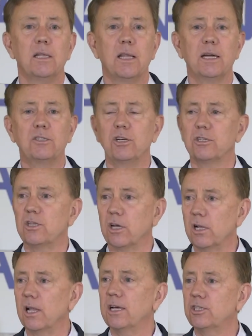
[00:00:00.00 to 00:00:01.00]
not just the
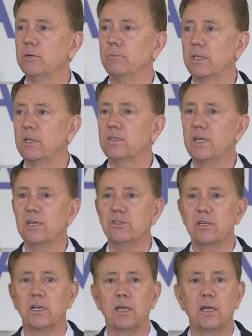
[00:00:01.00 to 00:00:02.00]
collection, but the
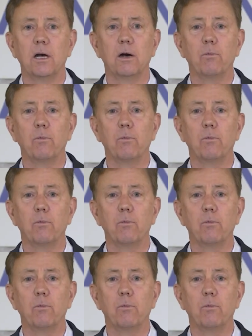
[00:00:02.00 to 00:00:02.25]
testing